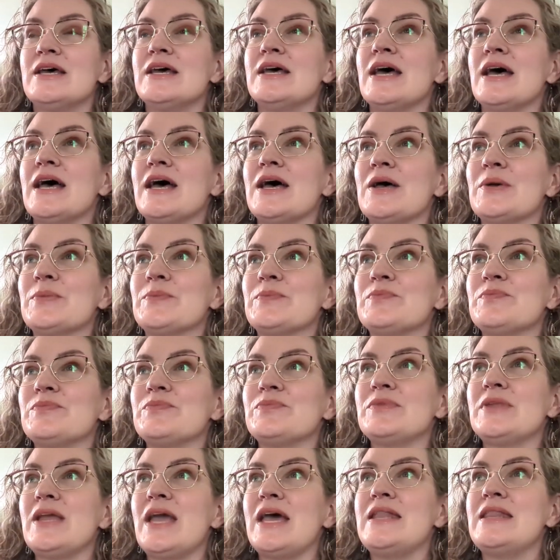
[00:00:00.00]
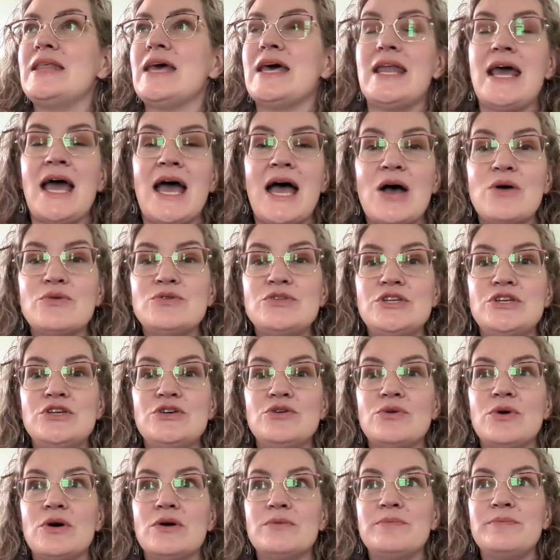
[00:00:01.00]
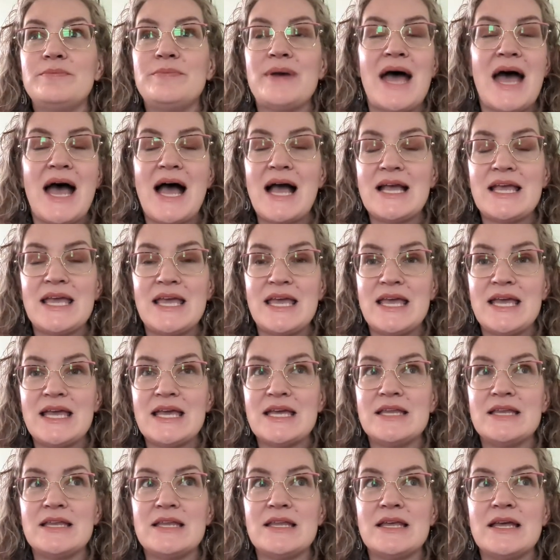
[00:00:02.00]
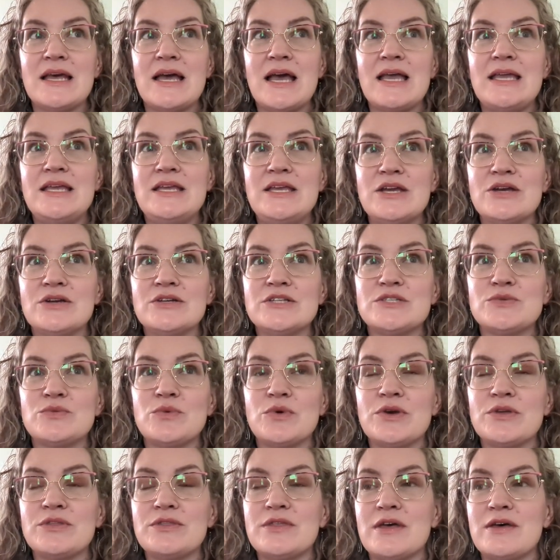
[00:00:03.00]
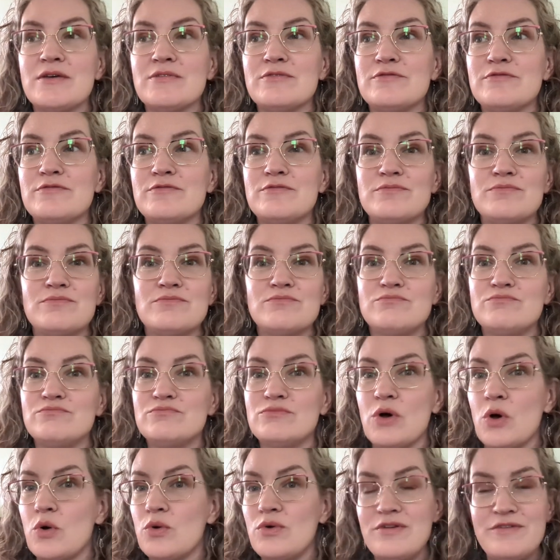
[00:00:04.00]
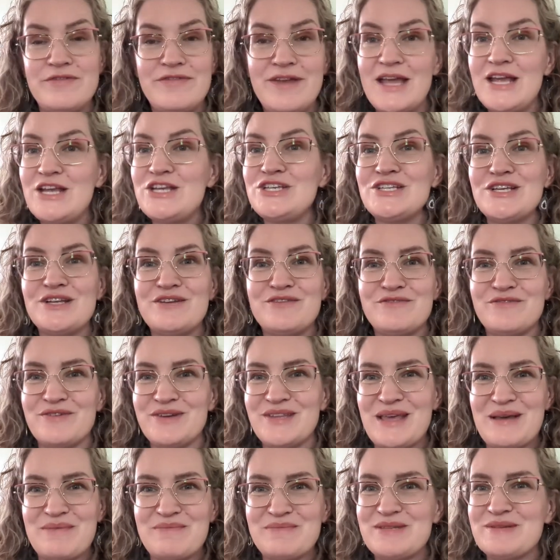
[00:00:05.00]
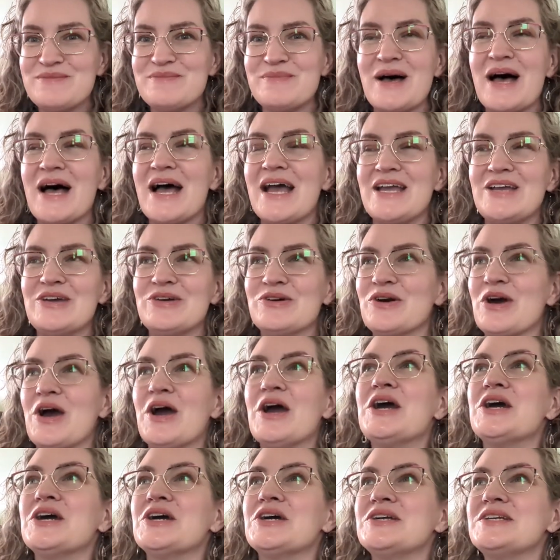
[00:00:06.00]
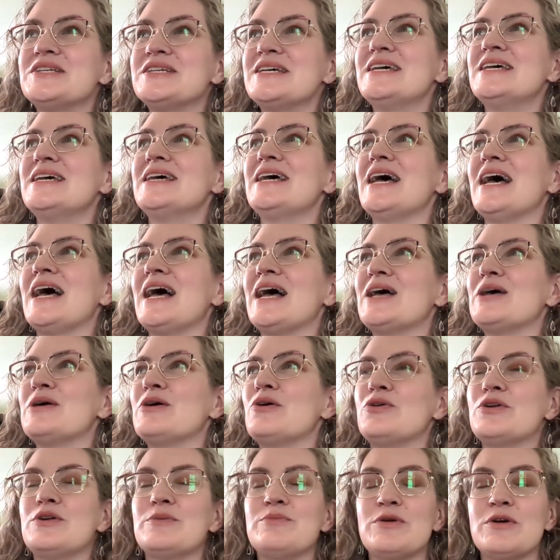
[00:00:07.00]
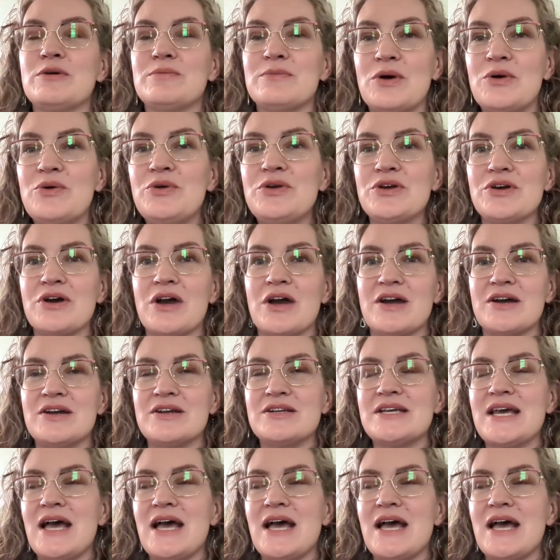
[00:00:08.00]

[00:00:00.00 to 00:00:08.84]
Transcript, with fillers: Um, and then how do you pack in a year's worth of motivation for them to buy your art uh, or to promote your art?